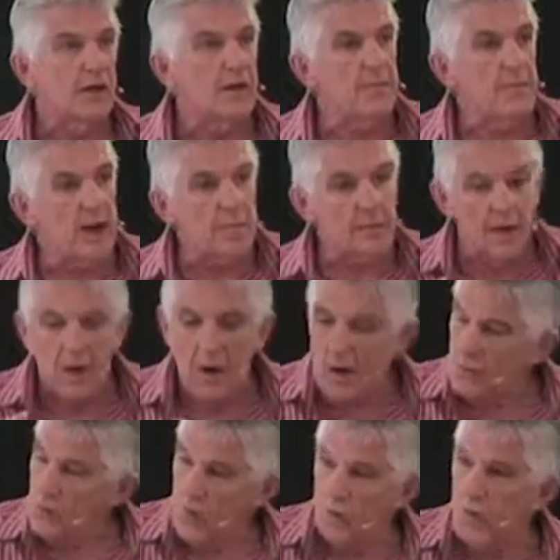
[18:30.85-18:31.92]
They may be,
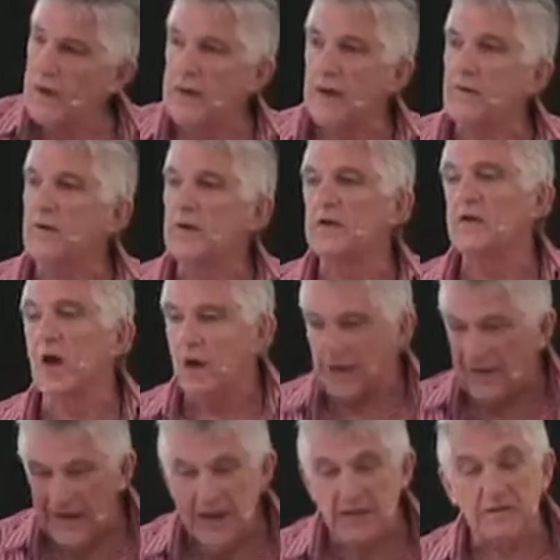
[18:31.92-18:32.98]
whatever,
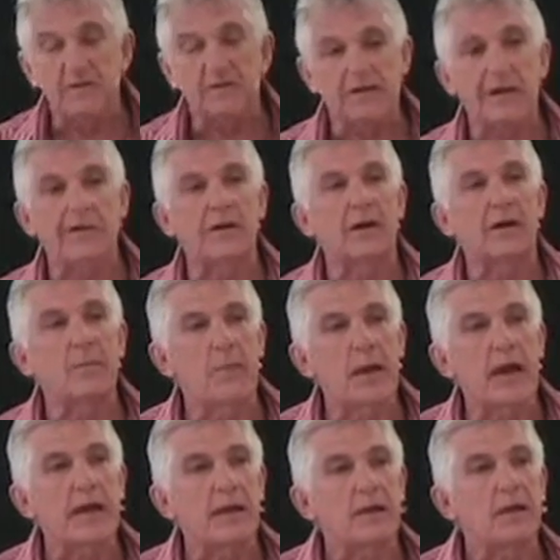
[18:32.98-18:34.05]
not necessarily a
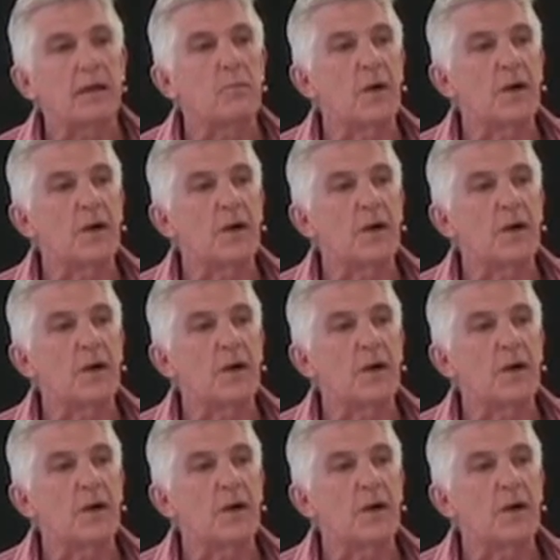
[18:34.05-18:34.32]
bad thing,